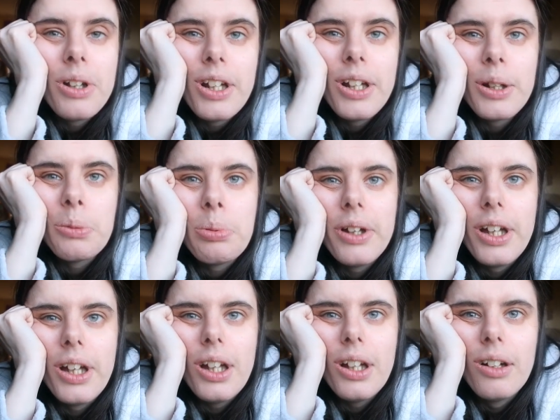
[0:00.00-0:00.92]
a little
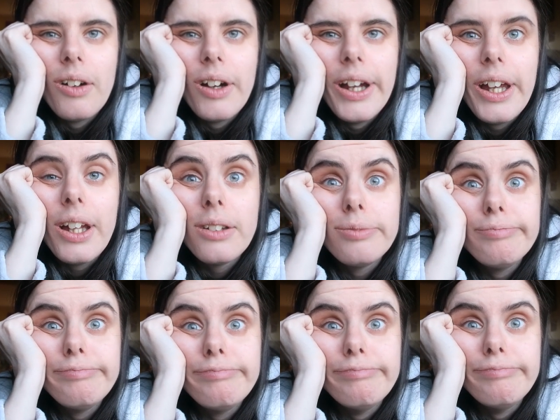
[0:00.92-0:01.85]
bit
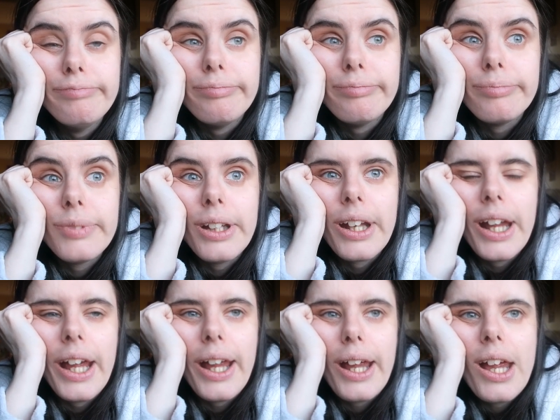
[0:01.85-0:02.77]

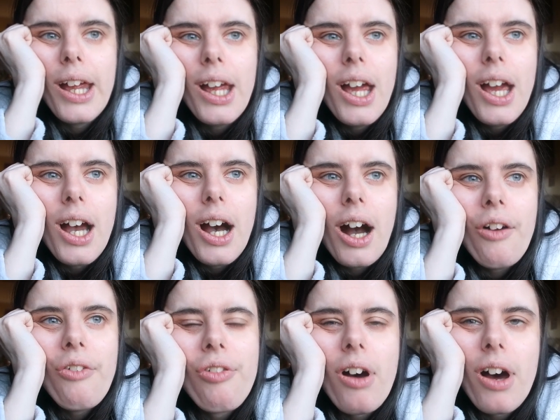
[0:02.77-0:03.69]
today.
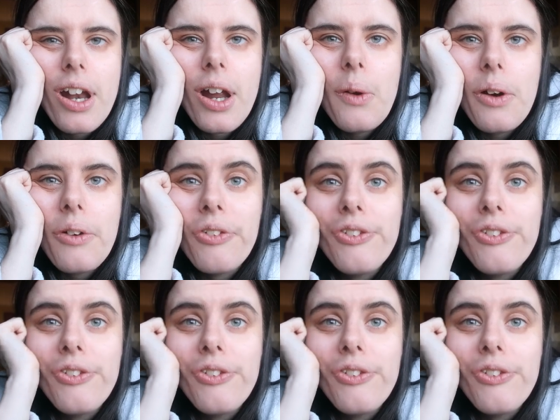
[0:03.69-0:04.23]
I've run out of